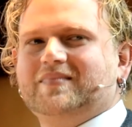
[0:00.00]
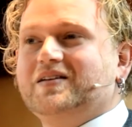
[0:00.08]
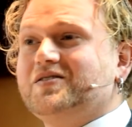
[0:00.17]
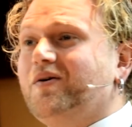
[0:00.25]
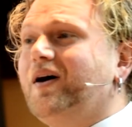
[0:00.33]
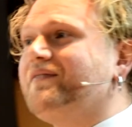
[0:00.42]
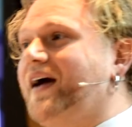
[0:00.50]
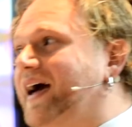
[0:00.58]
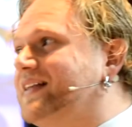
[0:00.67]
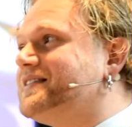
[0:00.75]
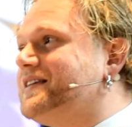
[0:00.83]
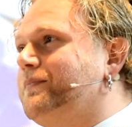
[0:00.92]
So I've
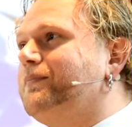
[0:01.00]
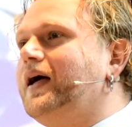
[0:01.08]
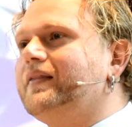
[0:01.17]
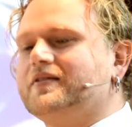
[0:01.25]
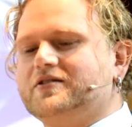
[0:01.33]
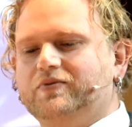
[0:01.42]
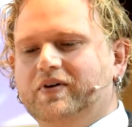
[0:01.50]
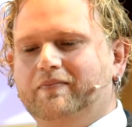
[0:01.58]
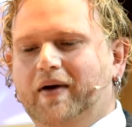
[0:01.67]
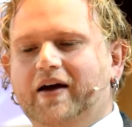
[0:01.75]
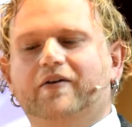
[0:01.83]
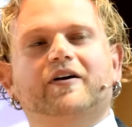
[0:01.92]
had some months with
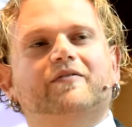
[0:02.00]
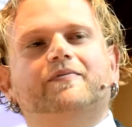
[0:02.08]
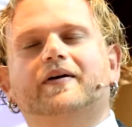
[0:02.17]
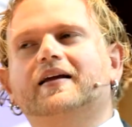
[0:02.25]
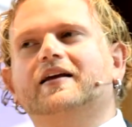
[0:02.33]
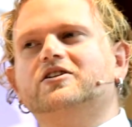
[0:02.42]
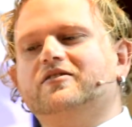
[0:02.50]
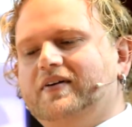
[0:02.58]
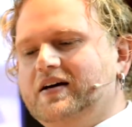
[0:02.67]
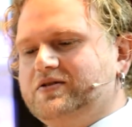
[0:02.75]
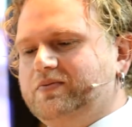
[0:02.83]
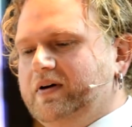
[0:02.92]
my grief, but each of
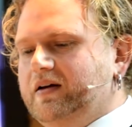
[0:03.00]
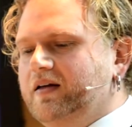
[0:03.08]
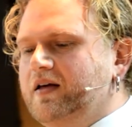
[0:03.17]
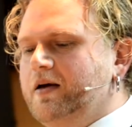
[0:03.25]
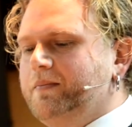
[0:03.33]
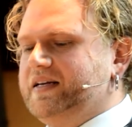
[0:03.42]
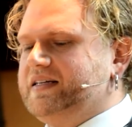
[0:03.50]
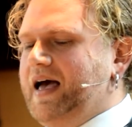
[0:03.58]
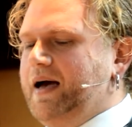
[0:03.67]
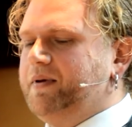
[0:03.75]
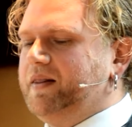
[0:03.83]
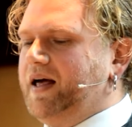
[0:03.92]
us will
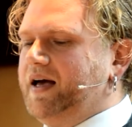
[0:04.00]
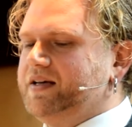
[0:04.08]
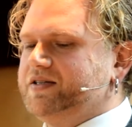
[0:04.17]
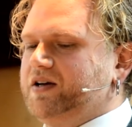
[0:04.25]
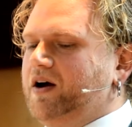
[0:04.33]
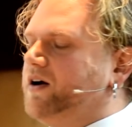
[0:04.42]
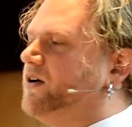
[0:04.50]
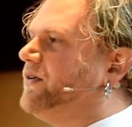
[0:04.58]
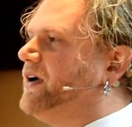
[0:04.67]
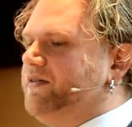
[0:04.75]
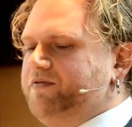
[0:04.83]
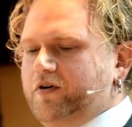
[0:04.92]
metabolize our
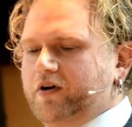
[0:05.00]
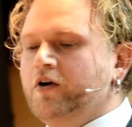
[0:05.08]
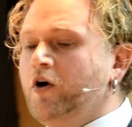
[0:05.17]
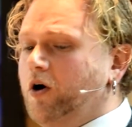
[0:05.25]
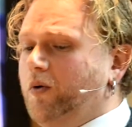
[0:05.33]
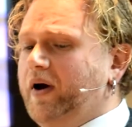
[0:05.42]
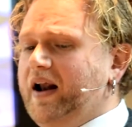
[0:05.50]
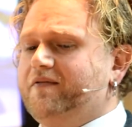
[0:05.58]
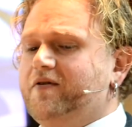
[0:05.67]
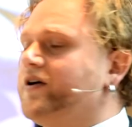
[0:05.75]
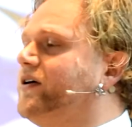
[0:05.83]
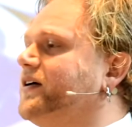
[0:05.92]
grief or
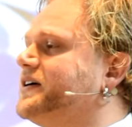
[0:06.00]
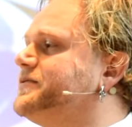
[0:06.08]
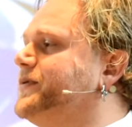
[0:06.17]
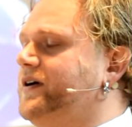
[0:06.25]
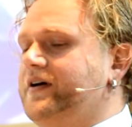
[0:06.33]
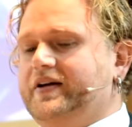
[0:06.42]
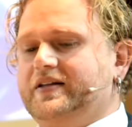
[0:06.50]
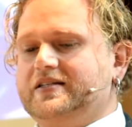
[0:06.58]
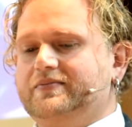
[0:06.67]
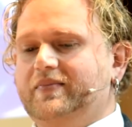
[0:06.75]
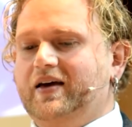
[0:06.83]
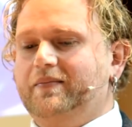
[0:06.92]
whatever your
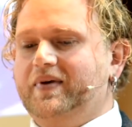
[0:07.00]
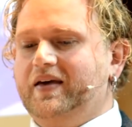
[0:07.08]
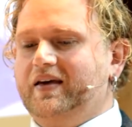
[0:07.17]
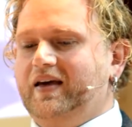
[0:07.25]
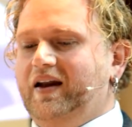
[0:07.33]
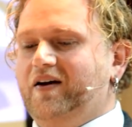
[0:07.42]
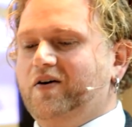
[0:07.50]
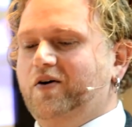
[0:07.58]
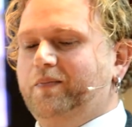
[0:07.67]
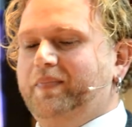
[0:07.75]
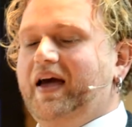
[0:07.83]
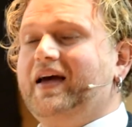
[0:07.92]
experience may be at our
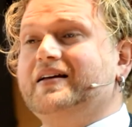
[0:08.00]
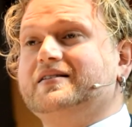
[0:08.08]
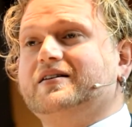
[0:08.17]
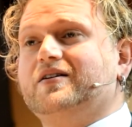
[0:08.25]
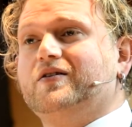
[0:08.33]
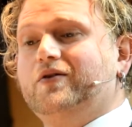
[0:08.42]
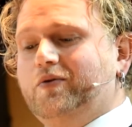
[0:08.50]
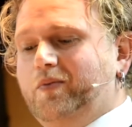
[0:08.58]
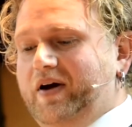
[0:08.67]
own pace, in our own